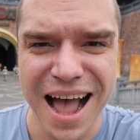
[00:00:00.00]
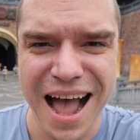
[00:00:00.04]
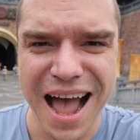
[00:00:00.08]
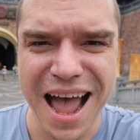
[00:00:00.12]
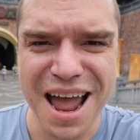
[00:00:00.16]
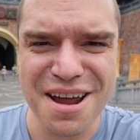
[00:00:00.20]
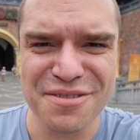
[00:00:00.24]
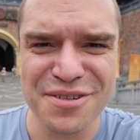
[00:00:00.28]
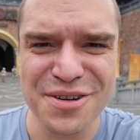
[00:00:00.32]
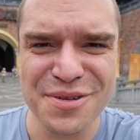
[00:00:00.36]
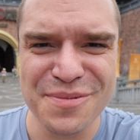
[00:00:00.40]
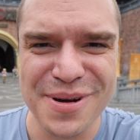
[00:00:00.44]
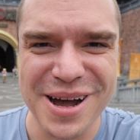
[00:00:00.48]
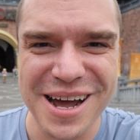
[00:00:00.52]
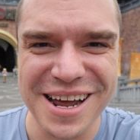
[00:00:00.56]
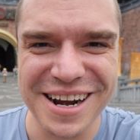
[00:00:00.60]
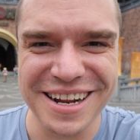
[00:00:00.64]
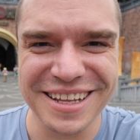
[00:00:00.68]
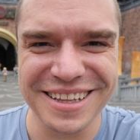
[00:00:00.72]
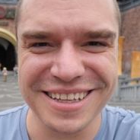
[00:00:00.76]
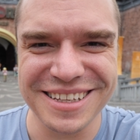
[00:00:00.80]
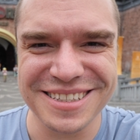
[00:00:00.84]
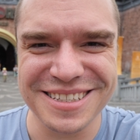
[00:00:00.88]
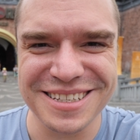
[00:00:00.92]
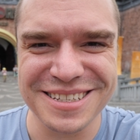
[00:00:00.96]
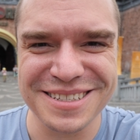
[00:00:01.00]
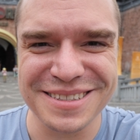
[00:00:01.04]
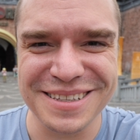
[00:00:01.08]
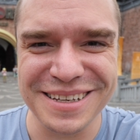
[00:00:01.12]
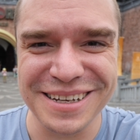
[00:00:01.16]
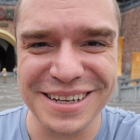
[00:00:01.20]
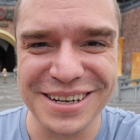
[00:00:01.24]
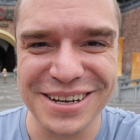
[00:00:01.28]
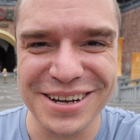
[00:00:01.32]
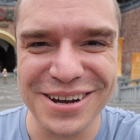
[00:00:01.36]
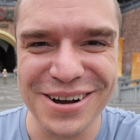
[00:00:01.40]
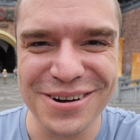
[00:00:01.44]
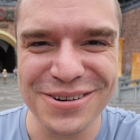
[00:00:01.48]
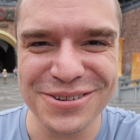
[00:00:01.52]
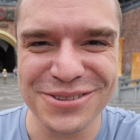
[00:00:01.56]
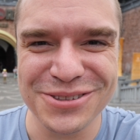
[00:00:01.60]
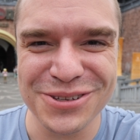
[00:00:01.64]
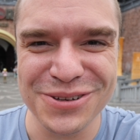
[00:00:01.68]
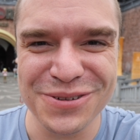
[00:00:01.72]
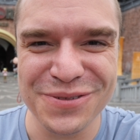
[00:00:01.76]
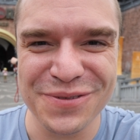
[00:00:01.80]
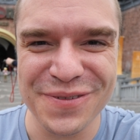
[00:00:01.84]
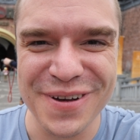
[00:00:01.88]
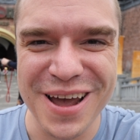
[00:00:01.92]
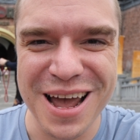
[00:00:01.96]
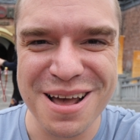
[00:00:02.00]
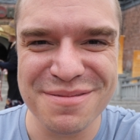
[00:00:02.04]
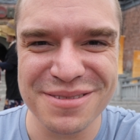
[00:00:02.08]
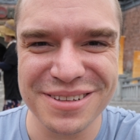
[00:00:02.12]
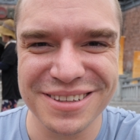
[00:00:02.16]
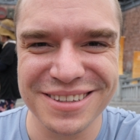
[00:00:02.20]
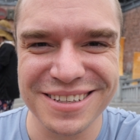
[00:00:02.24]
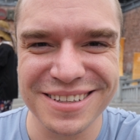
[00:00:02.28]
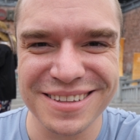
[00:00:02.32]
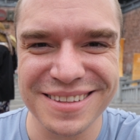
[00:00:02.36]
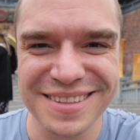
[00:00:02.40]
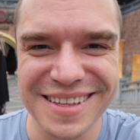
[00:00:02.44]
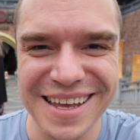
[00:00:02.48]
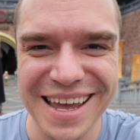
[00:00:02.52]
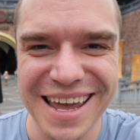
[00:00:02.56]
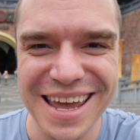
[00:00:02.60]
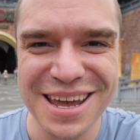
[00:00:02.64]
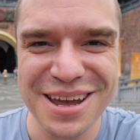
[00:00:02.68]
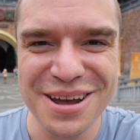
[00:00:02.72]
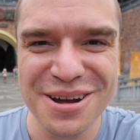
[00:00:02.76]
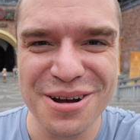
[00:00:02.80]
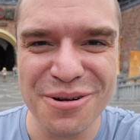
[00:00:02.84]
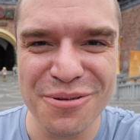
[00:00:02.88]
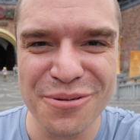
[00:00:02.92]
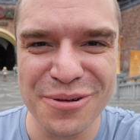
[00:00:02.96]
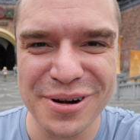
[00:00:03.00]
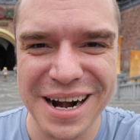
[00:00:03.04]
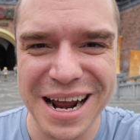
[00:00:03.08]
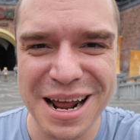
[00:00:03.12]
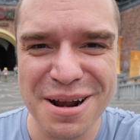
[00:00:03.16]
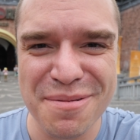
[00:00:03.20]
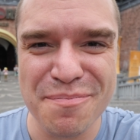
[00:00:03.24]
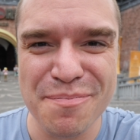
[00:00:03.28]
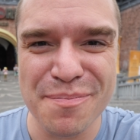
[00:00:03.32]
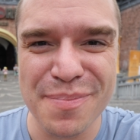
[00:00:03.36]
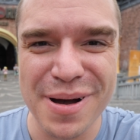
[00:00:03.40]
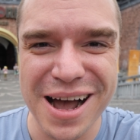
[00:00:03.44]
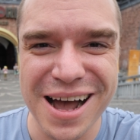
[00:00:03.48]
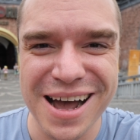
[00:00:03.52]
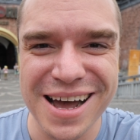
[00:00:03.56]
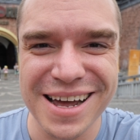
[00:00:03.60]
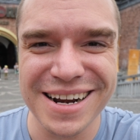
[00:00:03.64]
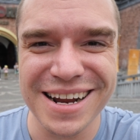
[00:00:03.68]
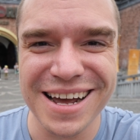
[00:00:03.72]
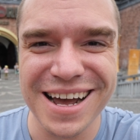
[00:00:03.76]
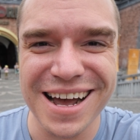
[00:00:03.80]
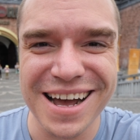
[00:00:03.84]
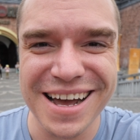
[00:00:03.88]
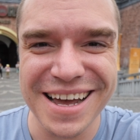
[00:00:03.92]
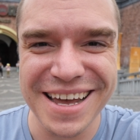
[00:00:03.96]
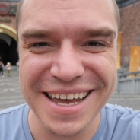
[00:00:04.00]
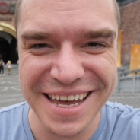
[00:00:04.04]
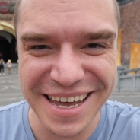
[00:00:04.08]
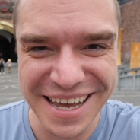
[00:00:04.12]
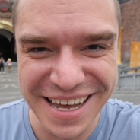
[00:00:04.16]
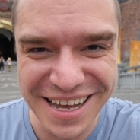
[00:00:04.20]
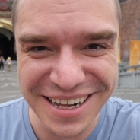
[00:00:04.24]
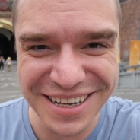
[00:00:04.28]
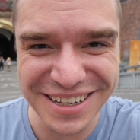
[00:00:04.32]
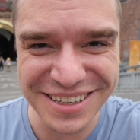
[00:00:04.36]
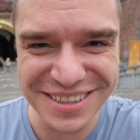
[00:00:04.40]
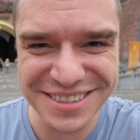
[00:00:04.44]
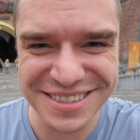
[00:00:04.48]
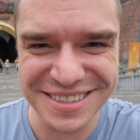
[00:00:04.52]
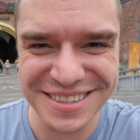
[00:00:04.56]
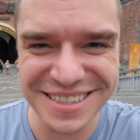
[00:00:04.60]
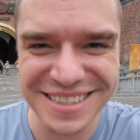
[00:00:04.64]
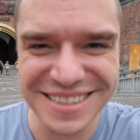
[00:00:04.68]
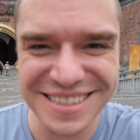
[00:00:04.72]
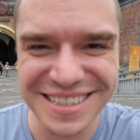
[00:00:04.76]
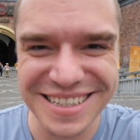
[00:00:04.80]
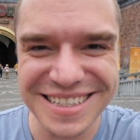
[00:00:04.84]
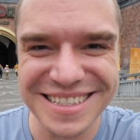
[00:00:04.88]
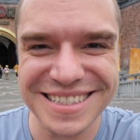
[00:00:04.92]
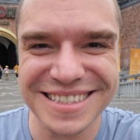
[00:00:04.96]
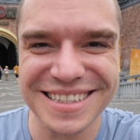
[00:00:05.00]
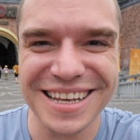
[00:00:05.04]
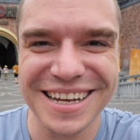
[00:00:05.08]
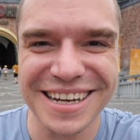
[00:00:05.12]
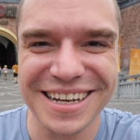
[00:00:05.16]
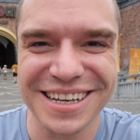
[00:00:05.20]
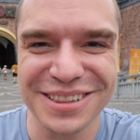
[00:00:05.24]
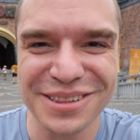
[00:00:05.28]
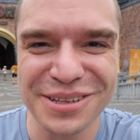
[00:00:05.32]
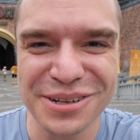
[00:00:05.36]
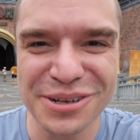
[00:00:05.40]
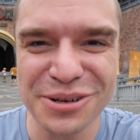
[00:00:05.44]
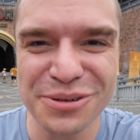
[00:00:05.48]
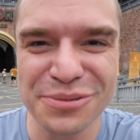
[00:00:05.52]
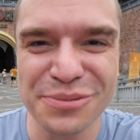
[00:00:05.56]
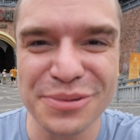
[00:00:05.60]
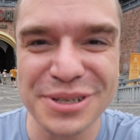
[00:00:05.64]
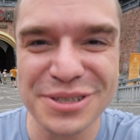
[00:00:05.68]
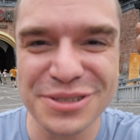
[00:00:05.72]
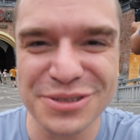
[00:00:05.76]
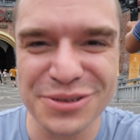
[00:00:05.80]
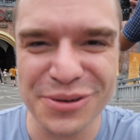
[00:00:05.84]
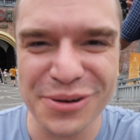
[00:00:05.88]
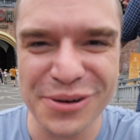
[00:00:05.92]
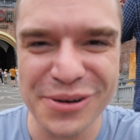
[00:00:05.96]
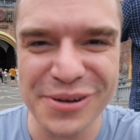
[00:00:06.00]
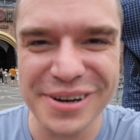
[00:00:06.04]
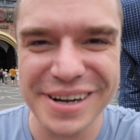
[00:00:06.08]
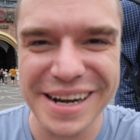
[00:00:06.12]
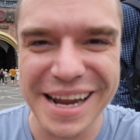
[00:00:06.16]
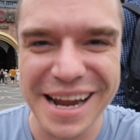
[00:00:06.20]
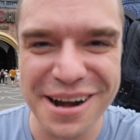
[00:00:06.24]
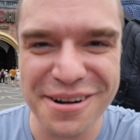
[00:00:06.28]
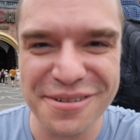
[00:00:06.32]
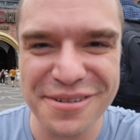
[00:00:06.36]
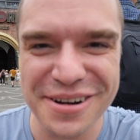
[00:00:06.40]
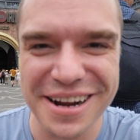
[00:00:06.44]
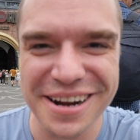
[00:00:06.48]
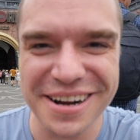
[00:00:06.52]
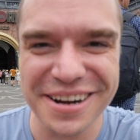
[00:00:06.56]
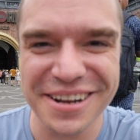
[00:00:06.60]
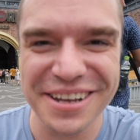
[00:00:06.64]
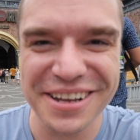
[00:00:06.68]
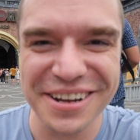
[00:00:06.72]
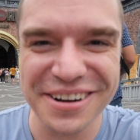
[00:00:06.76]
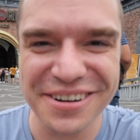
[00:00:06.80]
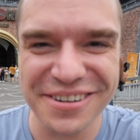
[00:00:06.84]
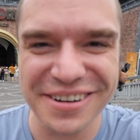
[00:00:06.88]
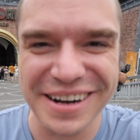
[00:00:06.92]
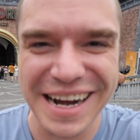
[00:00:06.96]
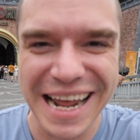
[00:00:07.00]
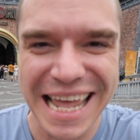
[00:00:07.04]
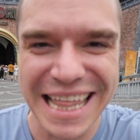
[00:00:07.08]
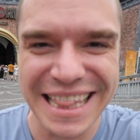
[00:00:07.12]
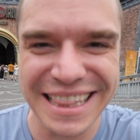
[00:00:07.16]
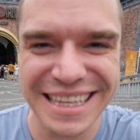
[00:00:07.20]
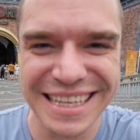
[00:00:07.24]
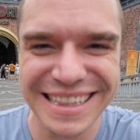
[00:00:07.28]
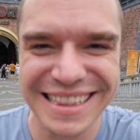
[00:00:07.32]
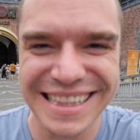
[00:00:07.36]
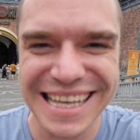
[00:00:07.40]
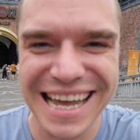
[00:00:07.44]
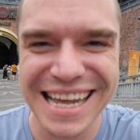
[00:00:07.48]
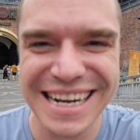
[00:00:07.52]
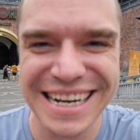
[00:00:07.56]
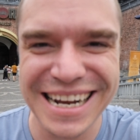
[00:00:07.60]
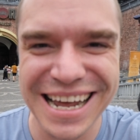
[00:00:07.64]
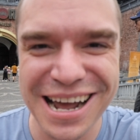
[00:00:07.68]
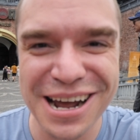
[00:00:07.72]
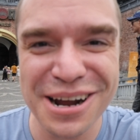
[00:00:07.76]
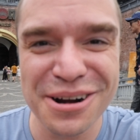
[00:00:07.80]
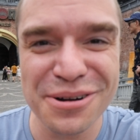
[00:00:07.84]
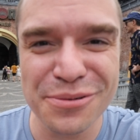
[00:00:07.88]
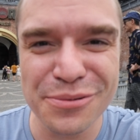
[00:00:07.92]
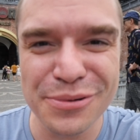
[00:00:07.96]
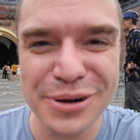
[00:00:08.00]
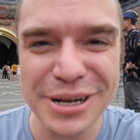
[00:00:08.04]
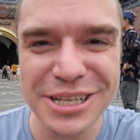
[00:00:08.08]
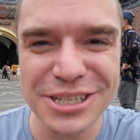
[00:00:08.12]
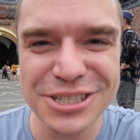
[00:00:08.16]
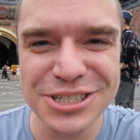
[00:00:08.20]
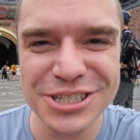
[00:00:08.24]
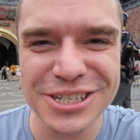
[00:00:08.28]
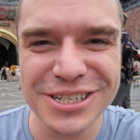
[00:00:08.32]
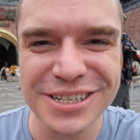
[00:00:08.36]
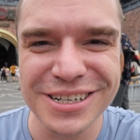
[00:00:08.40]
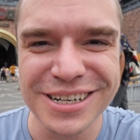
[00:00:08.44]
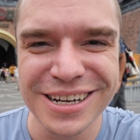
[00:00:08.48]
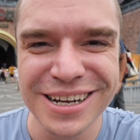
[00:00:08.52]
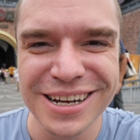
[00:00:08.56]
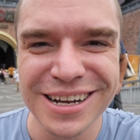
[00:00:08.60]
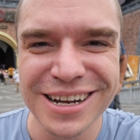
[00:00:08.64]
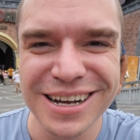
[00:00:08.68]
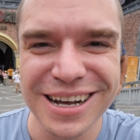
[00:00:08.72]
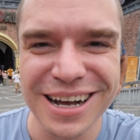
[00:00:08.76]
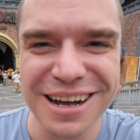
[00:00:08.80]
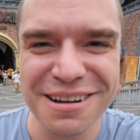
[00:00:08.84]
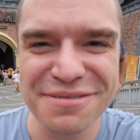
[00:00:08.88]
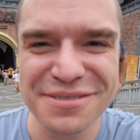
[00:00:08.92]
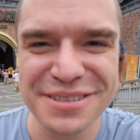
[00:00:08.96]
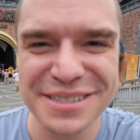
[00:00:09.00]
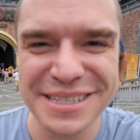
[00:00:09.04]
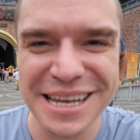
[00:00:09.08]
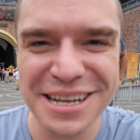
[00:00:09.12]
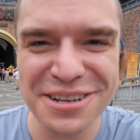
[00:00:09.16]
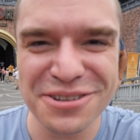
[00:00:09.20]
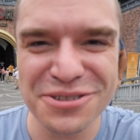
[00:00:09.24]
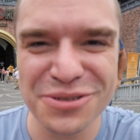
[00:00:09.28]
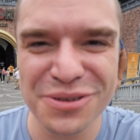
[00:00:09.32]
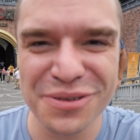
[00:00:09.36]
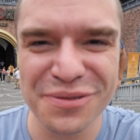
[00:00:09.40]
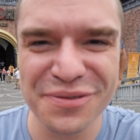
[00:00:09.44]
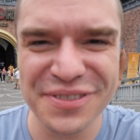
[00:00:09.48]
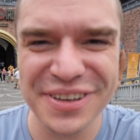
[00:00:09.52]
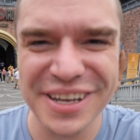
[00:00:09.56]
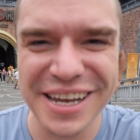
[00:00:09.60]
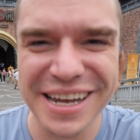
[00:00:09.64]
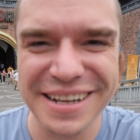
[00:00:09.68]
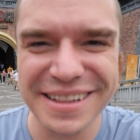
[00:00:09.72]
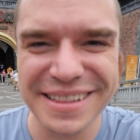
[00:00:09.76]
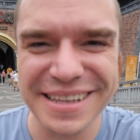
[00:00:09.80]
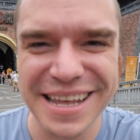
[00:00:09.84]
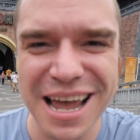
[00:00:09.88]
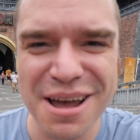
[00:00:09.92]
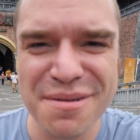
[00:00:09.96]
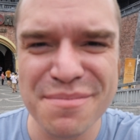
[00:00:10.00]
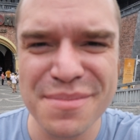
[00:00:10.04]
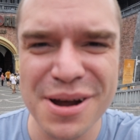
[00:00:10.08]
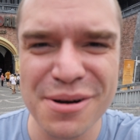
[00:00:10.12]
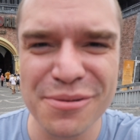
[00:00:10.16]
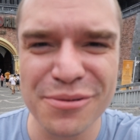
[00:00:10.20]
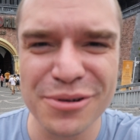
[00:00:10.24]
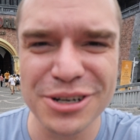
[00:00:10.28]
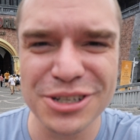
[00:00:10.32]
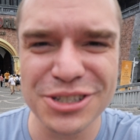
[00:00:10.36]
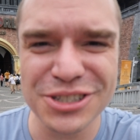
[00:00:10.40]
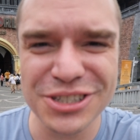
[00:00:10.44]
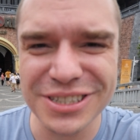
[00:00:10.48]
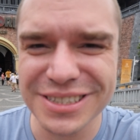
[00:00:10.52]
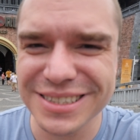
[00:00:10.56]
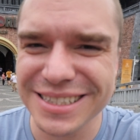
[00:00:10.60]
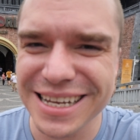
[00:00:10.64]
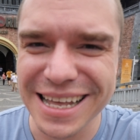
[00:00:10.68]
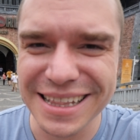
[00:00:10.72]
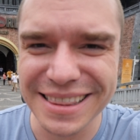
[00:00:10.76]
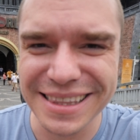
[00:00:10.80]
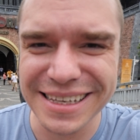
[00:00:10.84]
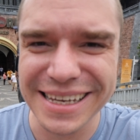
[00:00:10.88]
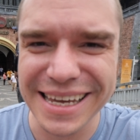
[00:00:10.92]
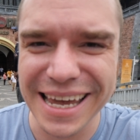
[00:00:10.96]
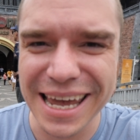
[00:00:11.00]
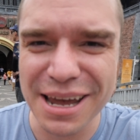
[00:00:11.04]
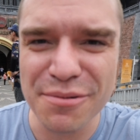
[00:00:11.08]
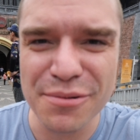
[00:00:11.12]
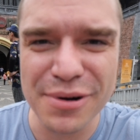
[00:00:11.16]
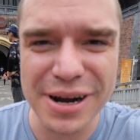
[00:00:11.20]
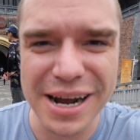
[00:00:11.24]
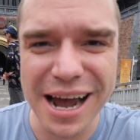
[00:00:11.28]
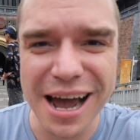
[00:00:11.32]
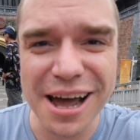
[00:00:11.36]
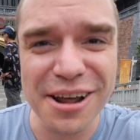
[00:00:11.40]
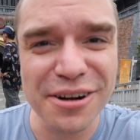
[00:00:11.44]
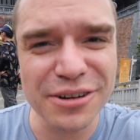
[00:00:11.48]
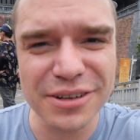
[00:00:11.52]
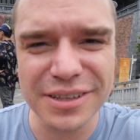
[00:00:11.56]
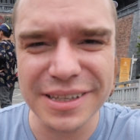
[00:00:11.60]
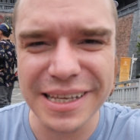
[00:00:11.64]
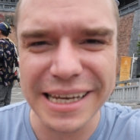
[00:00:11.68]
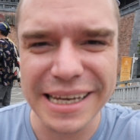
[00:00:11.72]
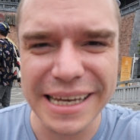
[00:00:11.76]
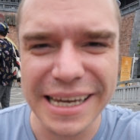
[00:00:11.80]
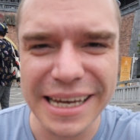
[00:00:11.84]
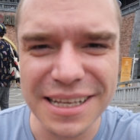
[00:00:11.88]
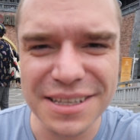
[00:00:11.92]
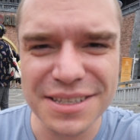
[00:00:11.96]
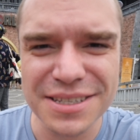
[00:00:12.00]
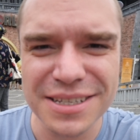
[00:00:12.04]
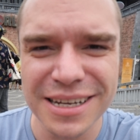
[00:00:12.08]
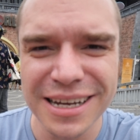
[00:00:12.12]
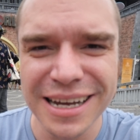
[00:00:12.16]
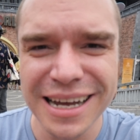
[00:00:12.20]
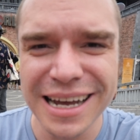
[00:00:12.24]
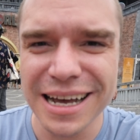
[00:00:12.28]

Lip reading: Hi everybody, this is the Go-To family. Today we're at Bana Hills. This is like a little resort area here in the Da Nang region of central Vietnam, and we're just at the gate. We got our tickets.